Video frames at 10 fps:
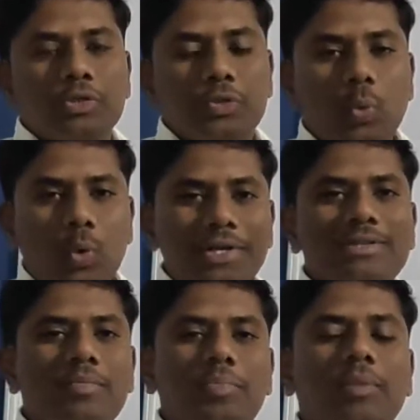So what
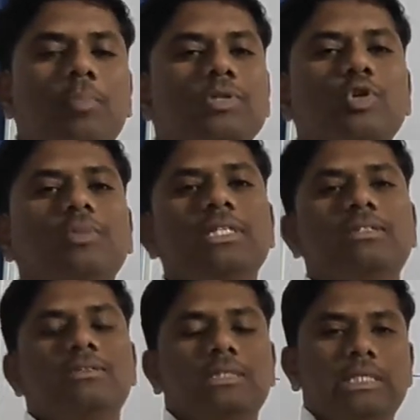is the purpose of
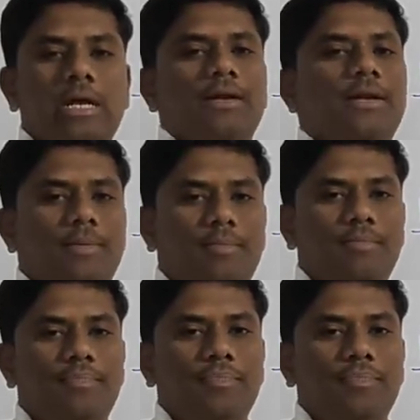this data type?